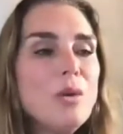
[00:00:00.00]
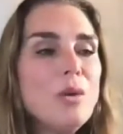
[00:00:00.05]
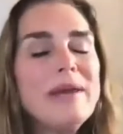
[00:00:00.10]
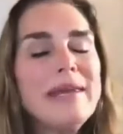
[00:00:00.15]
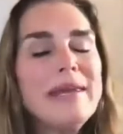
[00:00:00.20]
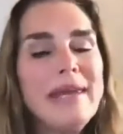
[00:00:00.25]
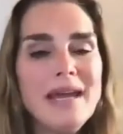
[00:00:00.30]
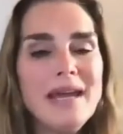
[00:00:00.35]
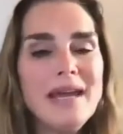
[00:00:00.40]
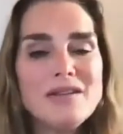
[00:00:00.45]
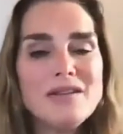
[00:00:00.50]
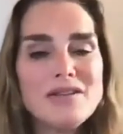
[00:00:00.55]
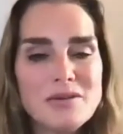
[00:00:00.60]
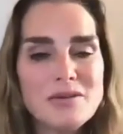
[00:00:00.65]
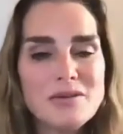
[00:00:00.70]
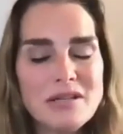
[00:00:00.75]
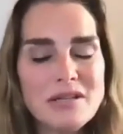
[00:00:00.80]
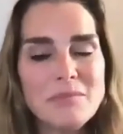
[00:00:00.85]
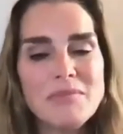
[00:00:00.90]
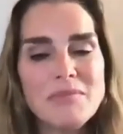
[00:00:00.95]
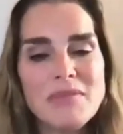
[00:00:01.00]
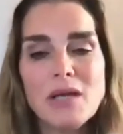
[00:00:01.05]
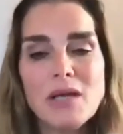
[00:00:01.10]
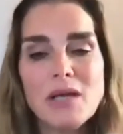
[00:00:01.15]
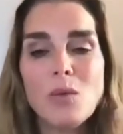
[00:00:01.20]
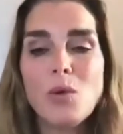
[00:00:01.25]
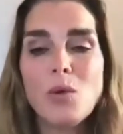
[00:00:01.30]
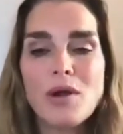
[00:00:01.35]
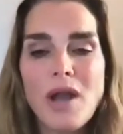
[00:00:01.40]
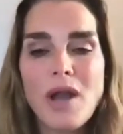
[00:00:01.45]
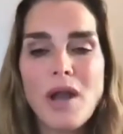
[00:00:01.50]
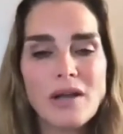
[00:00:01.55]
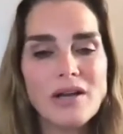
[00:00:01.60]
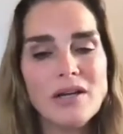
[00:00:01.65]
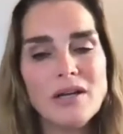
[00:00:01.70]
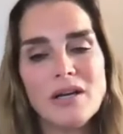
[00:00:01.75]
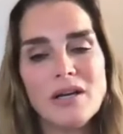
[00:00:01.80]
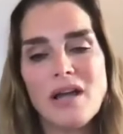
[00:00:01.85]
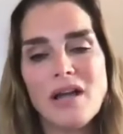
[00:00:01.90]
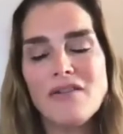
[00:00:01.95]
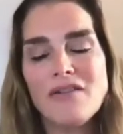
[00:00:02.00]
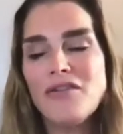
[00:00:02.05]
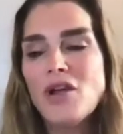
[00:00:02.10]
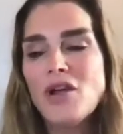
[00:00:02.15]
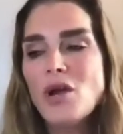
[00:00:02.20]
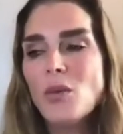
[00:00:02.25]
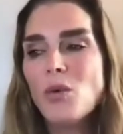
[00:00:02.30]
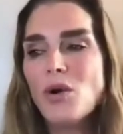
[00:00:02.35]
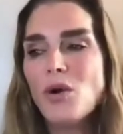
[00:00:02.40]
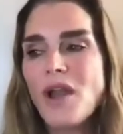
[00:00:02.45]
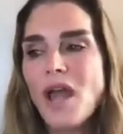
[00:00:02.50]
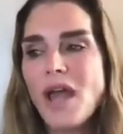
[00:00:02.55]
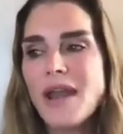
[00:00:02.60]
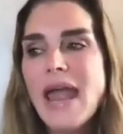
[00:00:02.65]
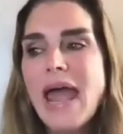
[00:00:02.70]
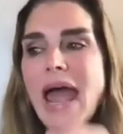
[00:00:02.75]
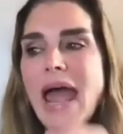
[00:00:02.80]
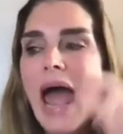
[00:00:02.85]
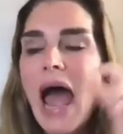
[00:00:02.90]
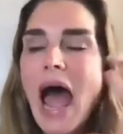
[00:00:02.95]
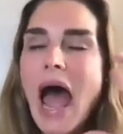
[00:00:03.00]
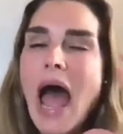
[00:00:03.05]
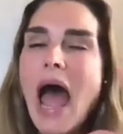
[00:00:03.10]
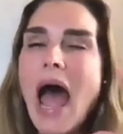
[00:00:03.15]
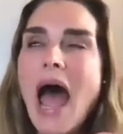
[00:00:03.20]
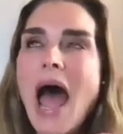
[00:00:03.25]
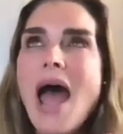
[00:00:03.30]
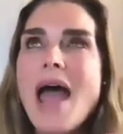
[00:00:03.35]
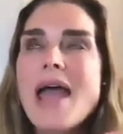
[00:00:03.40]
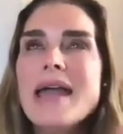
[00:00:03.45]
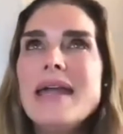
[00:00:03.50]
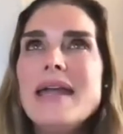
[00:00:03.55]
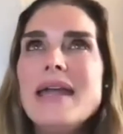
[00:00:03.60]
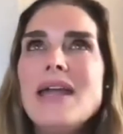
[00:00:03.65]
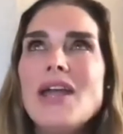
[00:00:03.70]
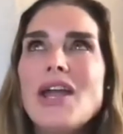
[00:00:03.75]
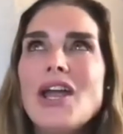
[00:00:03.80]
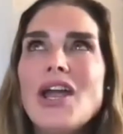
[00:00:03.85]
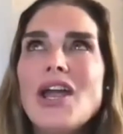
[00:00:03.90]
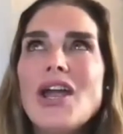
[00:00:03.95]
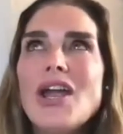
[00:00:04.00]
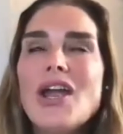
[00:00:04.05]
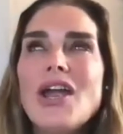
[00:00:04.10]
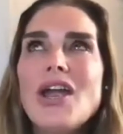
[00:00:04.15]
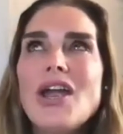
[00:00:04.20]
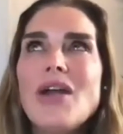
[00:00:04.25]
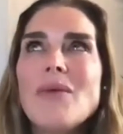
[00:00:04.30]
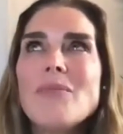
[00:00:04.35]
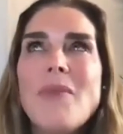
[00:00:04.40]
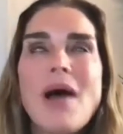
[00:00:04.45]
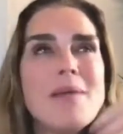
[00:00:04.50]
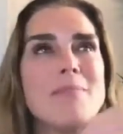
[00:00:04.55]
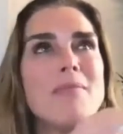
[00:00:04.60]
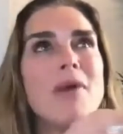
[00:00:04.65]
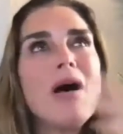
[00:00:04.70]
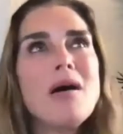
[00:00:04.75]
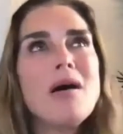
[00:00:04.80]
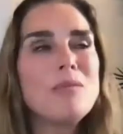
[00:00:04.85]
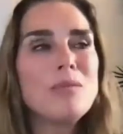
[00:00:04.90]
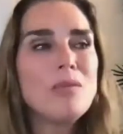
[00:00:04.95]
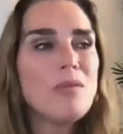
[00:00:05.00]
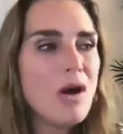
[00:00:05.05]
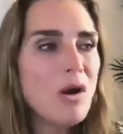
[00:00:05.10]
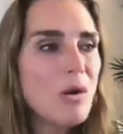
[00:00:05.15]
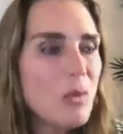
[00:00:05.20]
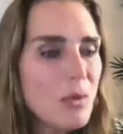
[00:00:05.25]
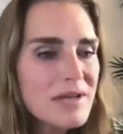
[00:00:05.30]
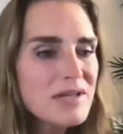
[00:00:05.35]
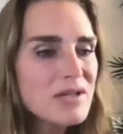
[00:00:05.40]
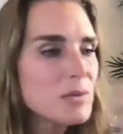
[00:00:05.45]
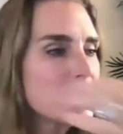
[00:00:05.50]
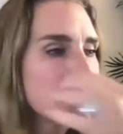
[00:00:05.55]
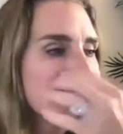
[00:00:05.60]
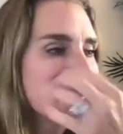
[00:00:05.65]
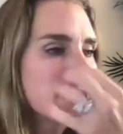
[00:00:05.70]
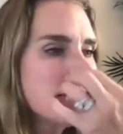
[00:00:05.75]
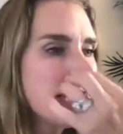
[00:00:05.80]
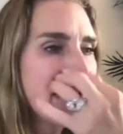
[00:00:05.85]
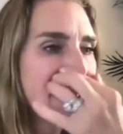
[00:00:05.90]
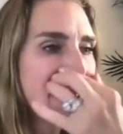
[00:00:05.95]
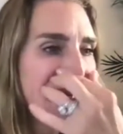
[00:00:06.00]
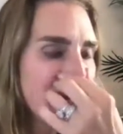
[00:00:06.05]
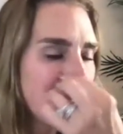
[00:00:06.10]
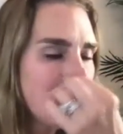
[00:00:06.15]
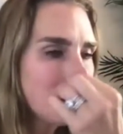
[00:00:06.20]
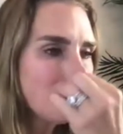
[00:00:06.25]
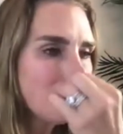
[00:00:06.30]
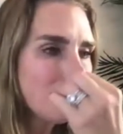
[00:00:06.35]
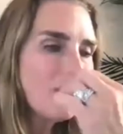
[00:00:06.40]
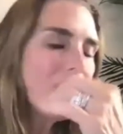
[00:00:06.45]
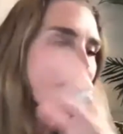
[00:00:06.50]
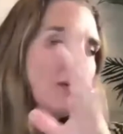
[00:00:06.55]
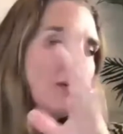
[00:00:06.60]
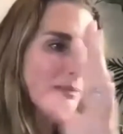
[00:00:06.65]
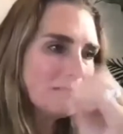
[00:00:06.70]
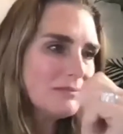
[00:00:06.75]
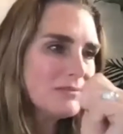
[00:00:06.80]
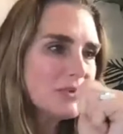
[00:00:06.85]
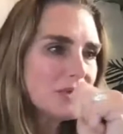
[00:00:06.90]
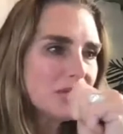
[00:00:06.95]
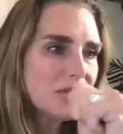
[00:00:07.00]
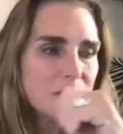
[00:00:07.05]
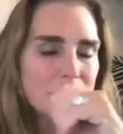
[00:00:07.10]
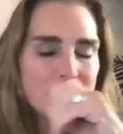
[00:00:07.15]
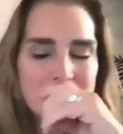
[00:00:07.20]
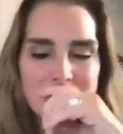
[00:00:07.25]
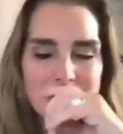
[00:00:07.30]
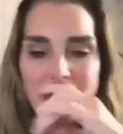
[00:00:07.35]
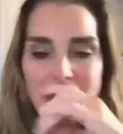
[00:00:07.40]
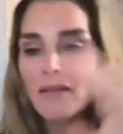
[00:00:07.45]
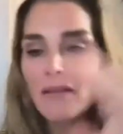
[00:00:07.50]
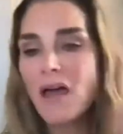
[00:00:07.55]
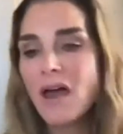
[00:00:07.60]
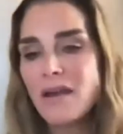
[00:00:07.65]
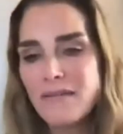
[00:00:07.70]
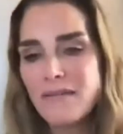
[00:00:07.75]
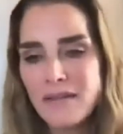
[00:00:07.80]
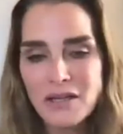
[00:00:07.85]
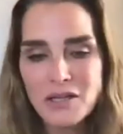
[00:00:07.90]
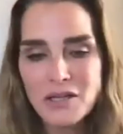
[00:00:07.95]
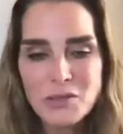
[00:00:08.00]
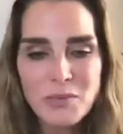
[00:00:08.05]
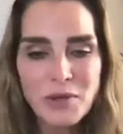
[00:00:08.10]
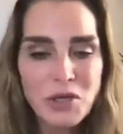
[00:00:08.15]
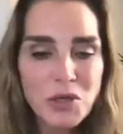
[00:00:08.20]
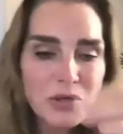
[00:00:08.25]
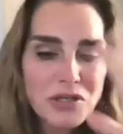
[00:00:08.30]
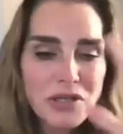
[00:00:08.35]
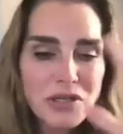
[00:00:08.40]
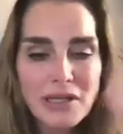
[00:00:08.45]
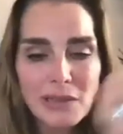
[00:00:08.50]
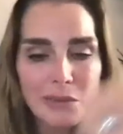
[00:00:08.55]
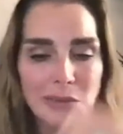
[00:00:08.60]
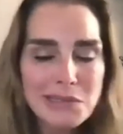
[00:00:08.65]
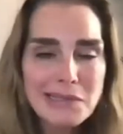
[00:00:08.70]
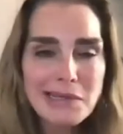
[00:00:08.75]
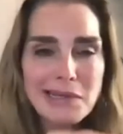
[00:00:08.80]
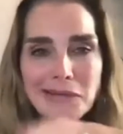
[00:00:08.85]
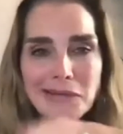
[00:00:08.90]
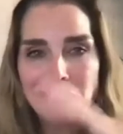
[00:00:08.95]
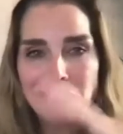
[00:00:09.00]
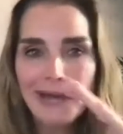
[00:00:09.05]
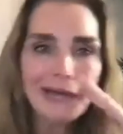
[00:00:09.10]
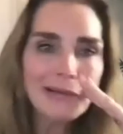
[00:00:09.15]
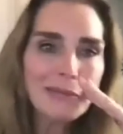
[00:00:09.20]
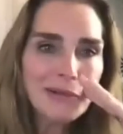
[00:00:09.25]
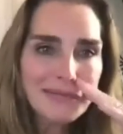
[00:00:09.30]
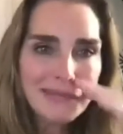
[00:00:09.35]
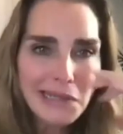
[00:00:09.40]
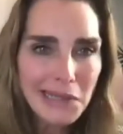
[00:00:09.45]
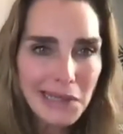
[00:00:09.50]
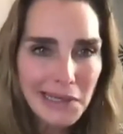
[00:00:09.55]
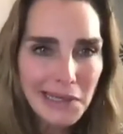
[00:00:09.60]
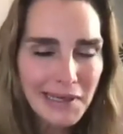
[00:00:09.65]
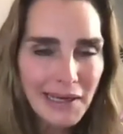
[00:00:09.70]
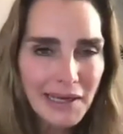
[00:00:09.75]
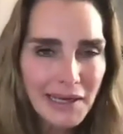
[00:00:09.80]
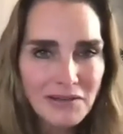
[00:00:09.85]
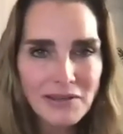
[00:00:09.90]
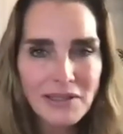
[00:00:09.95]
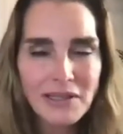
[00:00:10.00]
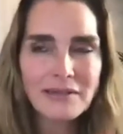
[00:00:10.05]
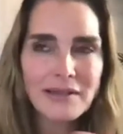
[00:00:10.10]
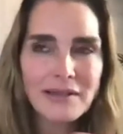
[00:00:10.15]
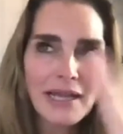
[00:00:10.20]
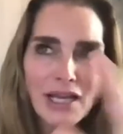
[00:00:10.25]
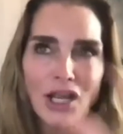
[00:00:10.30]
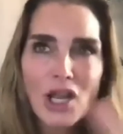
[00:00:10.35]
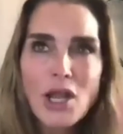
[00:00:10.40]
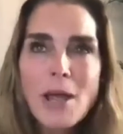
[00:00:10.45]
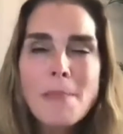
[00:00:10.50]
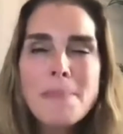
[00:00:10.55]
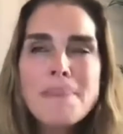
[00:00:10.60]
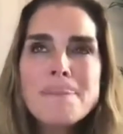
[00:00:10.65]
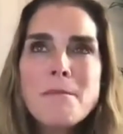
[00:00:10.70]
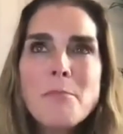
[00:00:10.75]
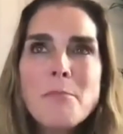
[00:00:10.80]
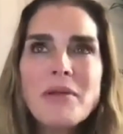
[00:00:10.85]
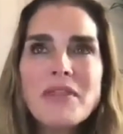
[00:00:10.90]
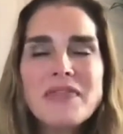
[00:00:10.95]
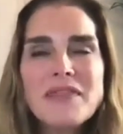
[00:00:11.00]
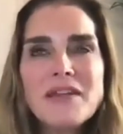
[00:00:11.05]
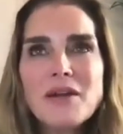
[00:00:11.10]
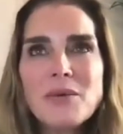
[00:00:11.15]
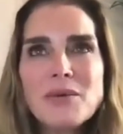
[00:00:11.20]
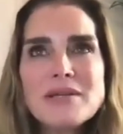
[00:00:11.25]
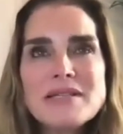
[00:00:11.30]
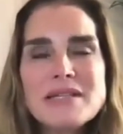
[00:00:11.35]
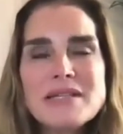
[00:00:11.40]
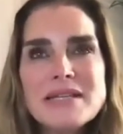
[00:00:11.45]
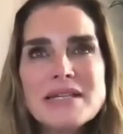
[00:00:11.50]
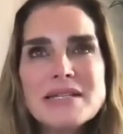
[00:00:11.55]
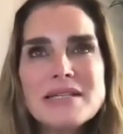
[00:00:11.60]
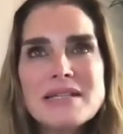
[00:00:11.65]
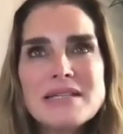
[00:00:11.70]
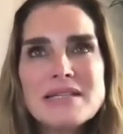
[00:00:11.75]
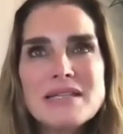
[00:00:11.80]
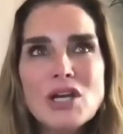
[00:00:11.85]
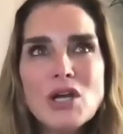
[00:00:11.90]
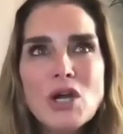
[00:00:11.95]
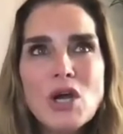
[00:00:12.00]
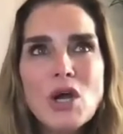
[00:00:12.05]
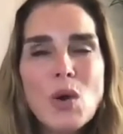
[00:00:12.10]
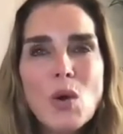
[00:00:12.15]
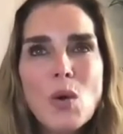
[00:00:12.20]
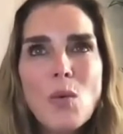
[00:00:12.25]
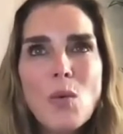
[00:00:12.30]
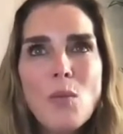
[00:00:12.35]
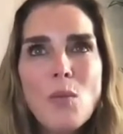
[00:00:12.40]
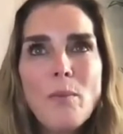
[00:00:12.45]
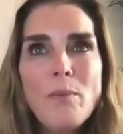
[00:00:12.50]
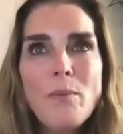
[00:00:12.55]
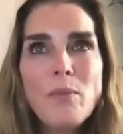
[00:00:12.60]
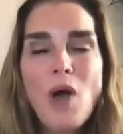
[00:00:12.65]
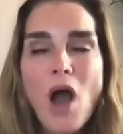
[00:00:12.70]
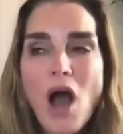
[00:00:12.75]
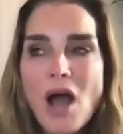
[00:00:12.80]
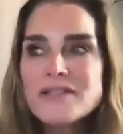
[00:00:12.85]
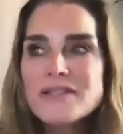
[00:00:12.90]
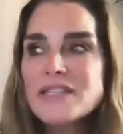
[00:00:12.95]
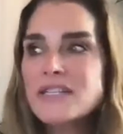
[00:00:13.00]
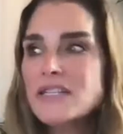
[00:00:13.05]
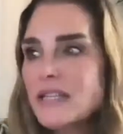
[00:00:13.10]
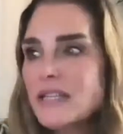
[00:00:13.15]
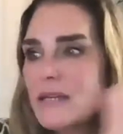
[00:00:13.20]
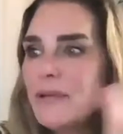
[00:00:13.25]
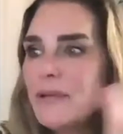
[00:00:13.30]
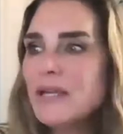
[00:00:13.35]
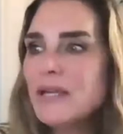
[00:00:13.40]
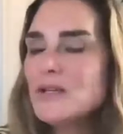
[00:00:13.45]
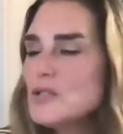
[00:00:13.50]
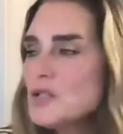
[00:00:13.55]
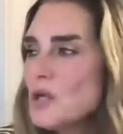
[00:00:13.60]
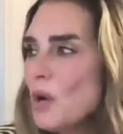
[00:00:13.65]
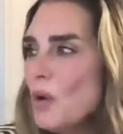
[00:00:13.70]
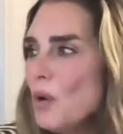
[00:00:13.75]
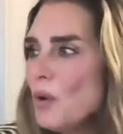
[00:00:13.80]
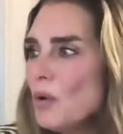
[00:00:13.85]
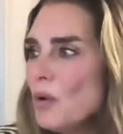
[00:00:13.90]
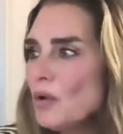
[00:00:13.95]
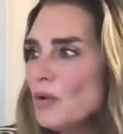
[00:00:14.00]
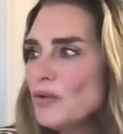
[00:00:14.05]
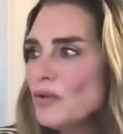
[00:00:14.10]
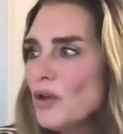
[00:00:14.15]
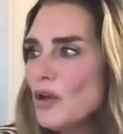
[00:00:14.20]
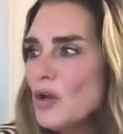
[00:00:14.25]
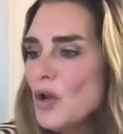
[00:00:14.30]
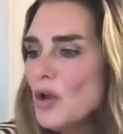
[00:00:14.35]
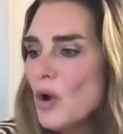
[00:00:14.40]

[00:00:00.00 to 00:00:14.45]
we can't do something, we're not good enough, we're not. I My mom always would say, well, she would say a lot of things, but usually it was like, fuck them if they can't handle it. Like, but there was this constantly being told,